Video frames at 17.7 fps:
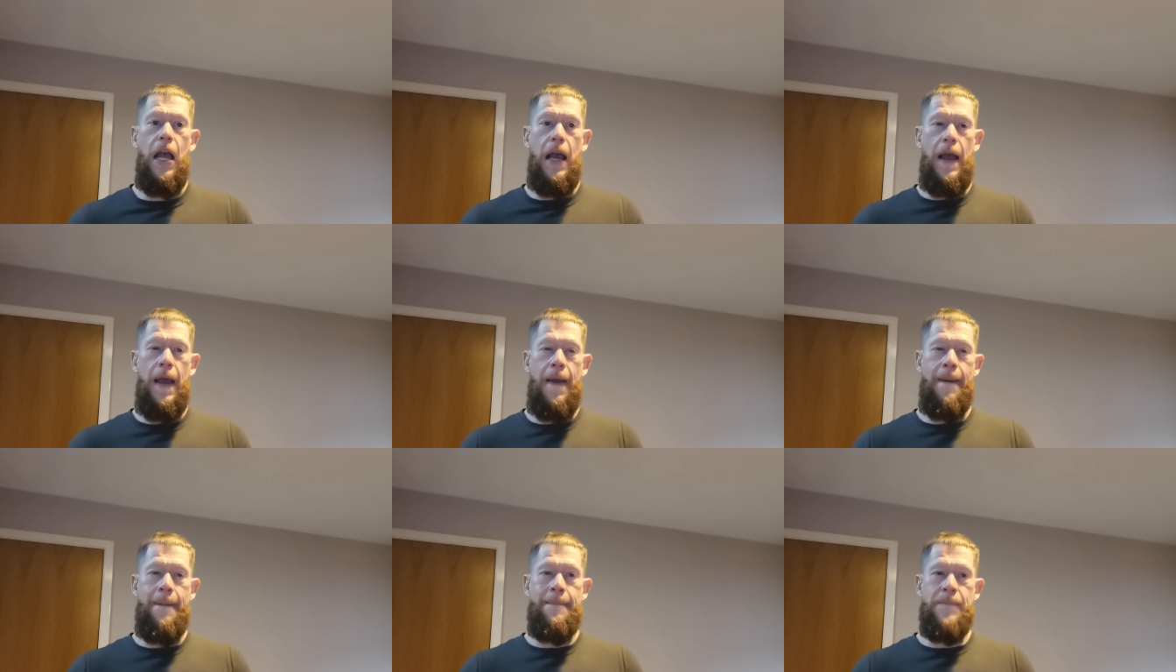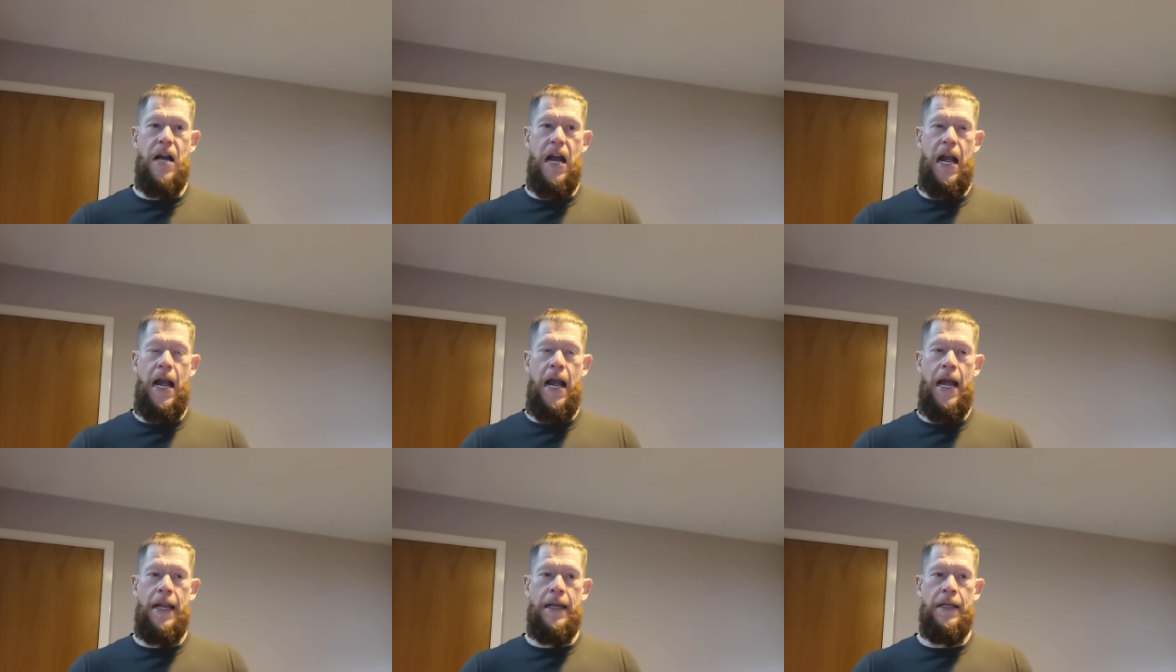And
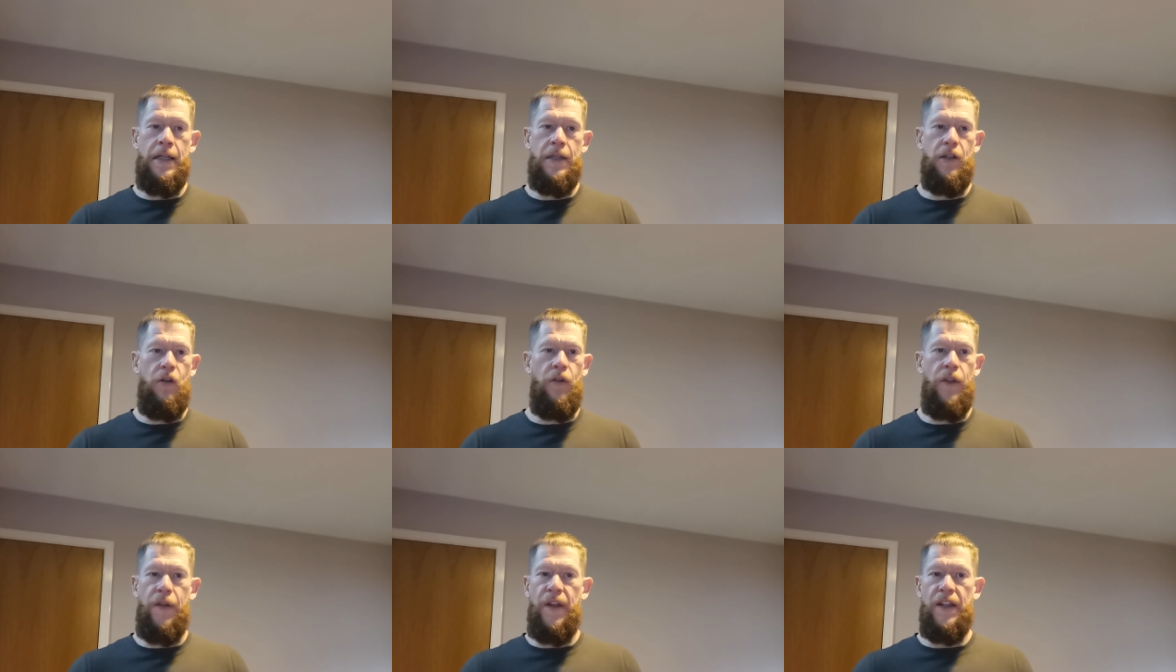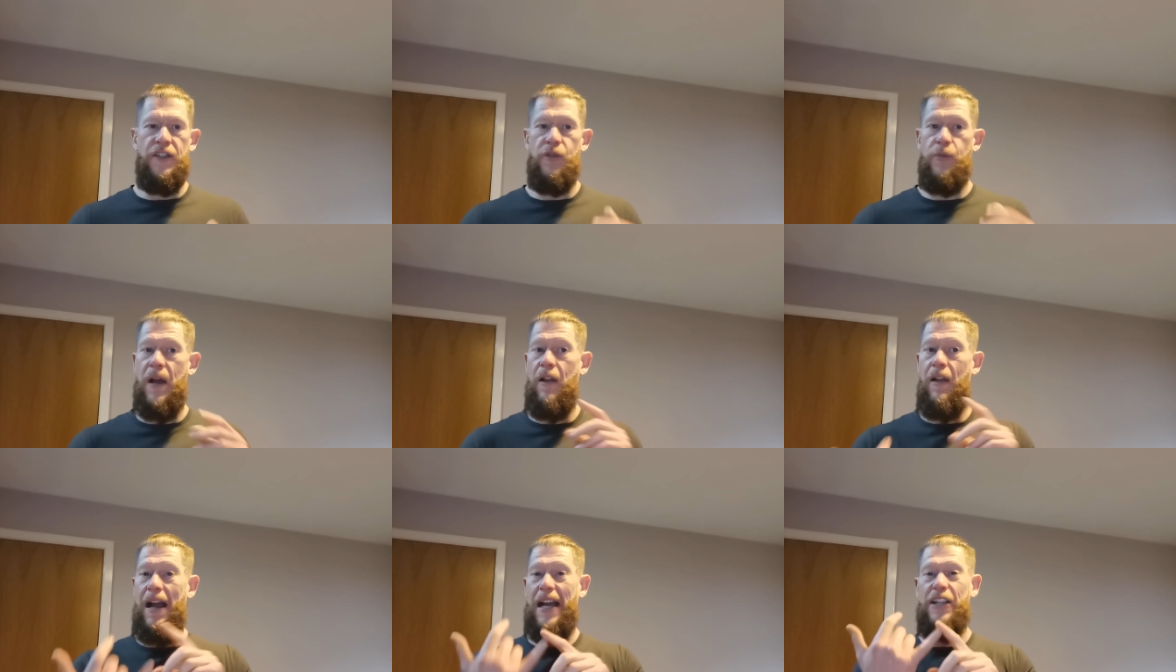other things as
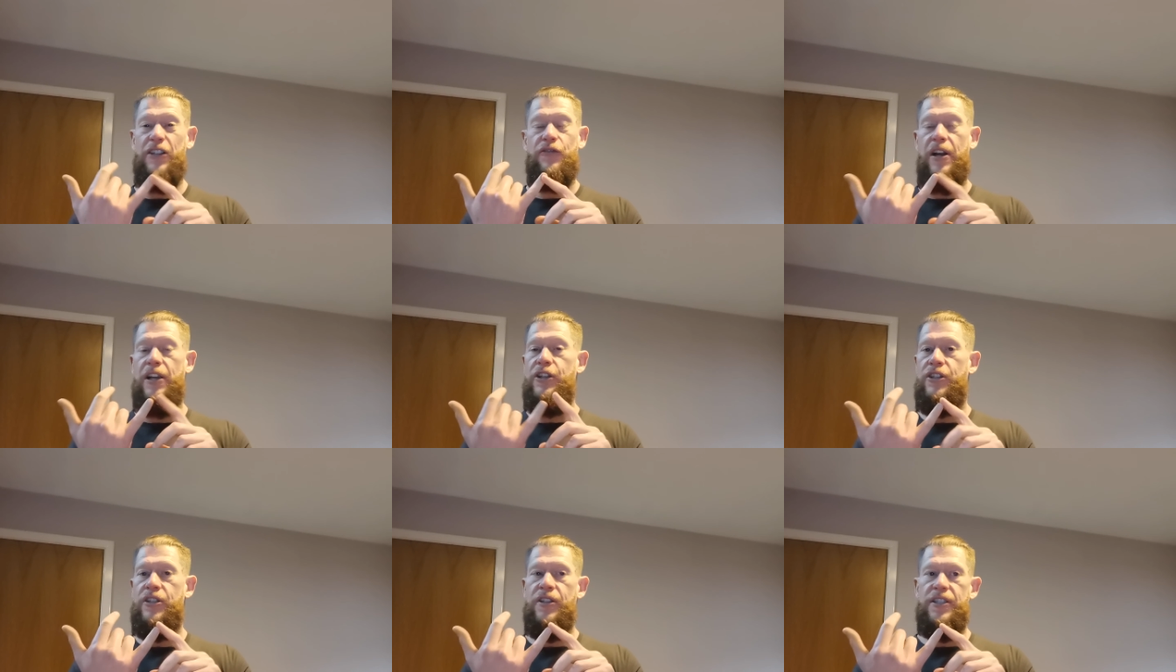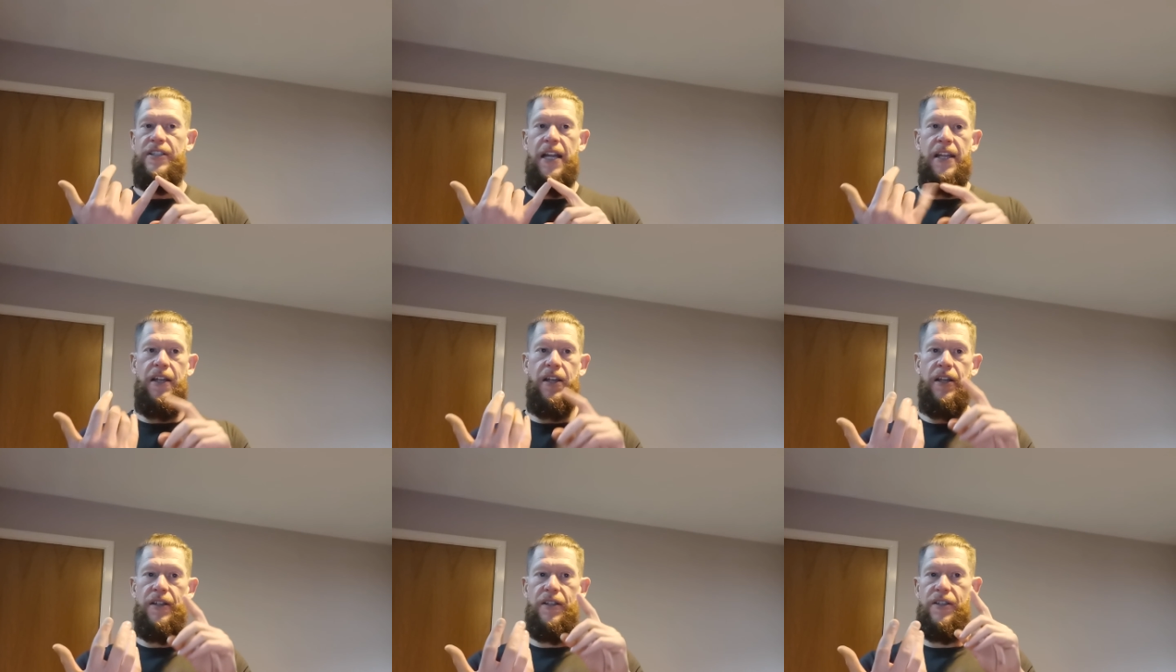well, hydration
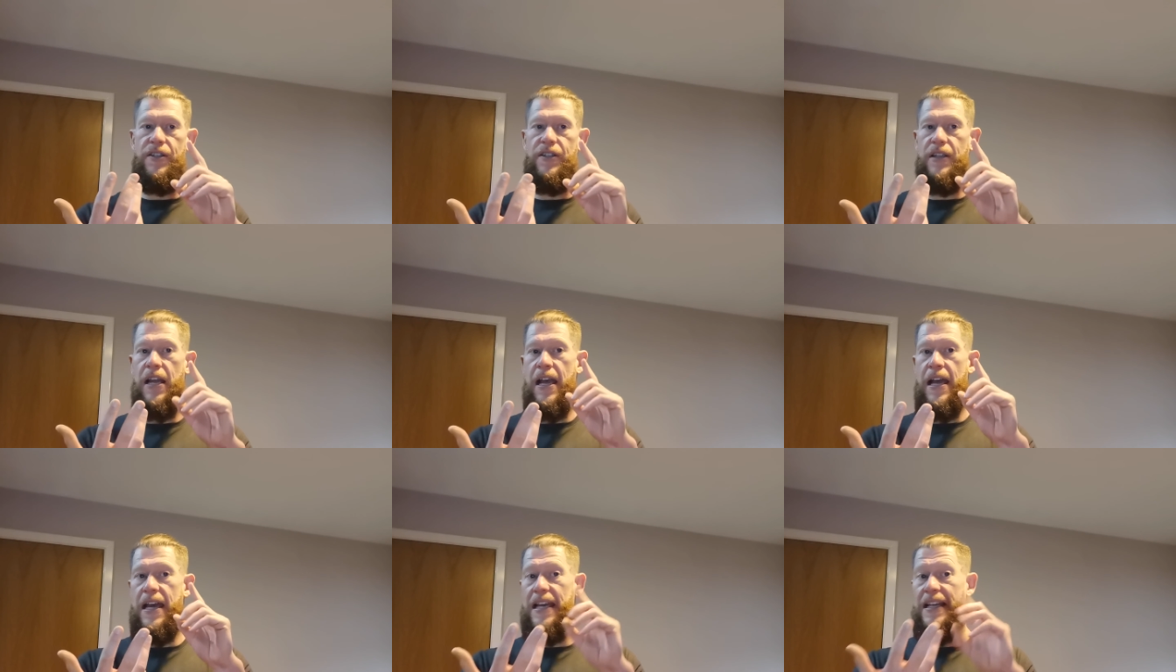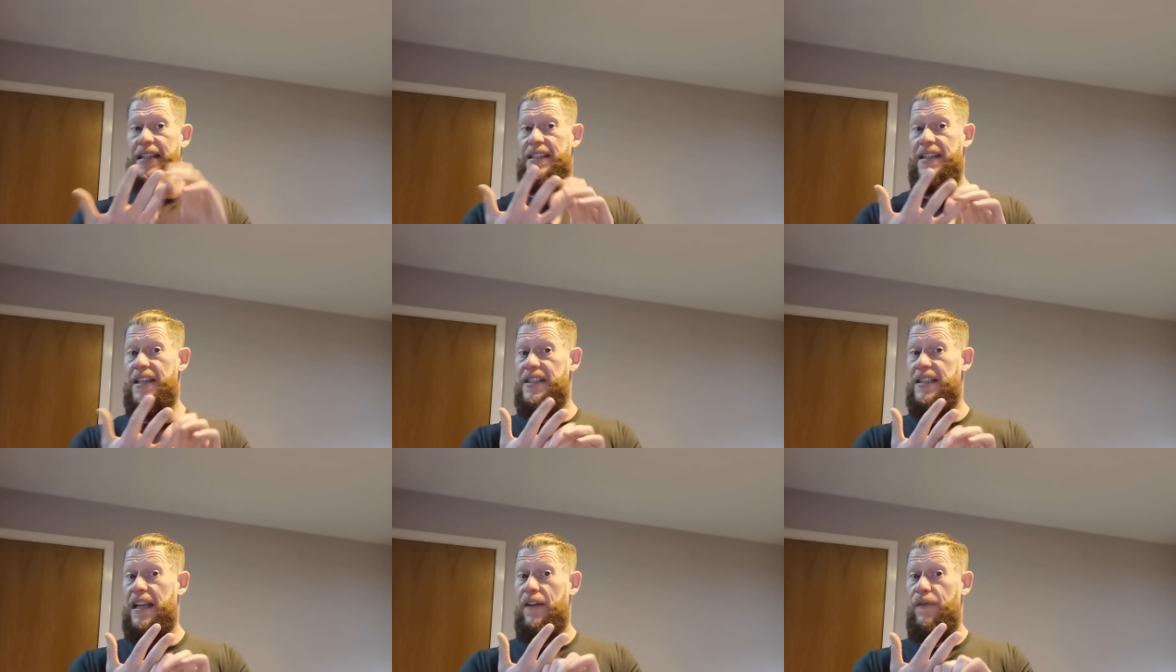status,
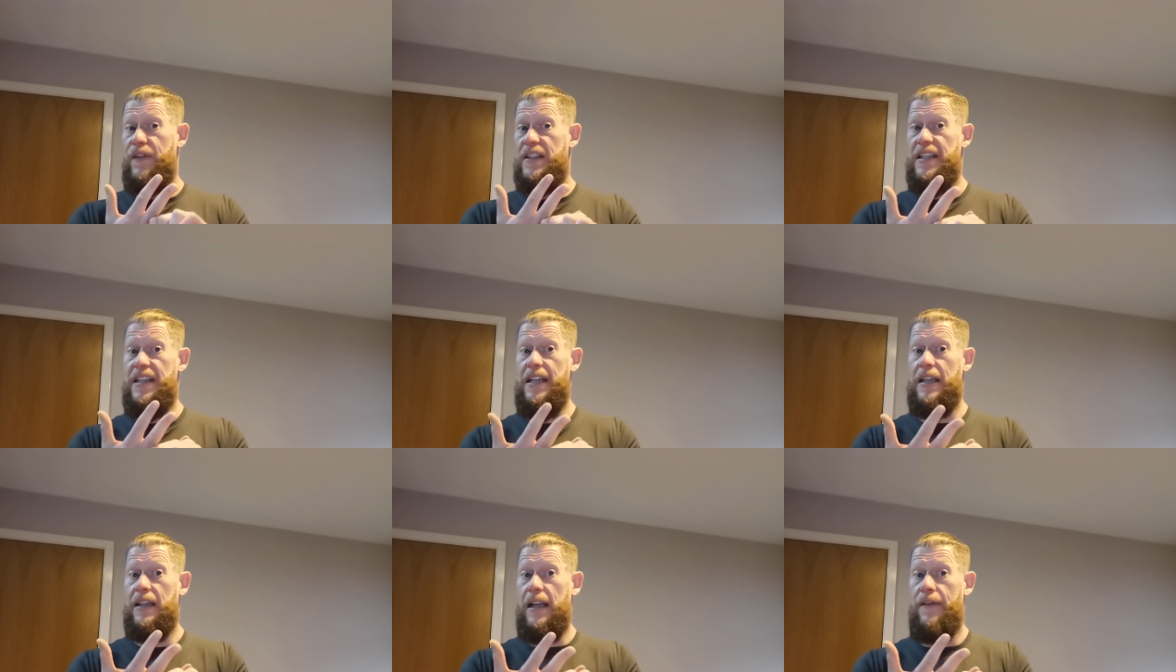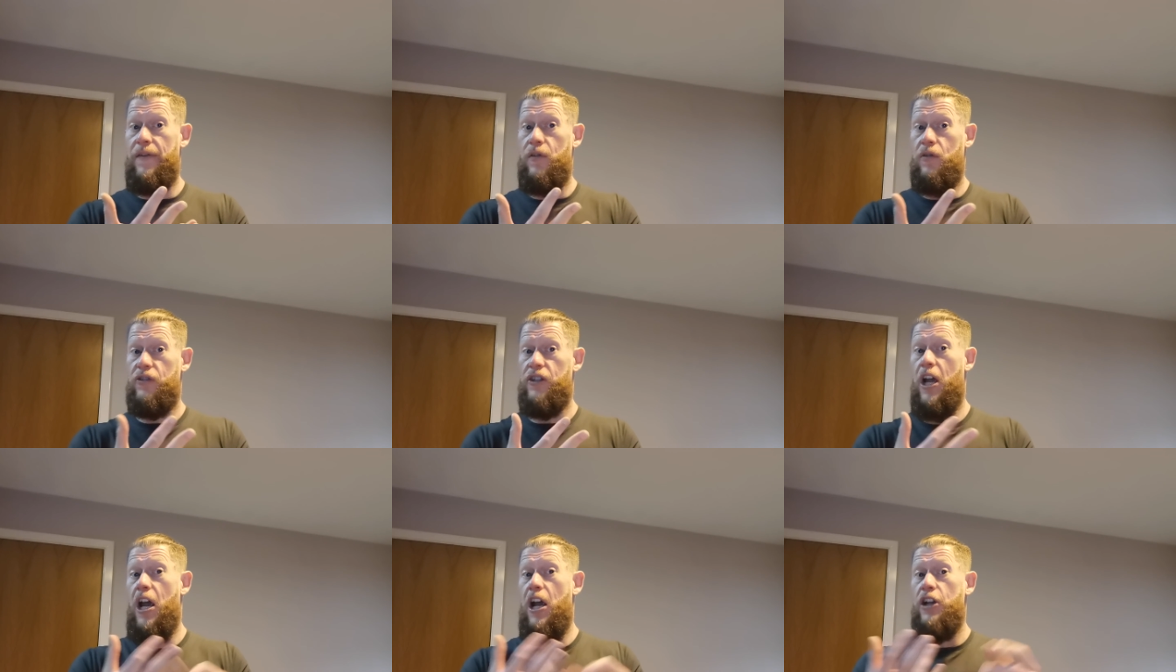existing fatigue
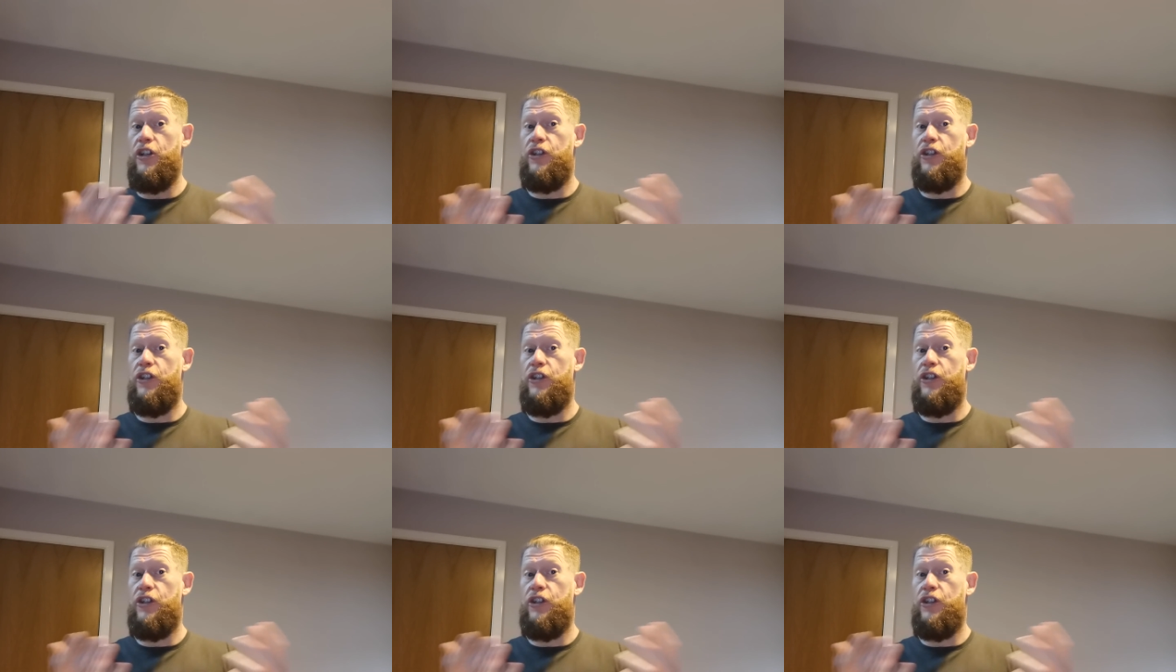levels,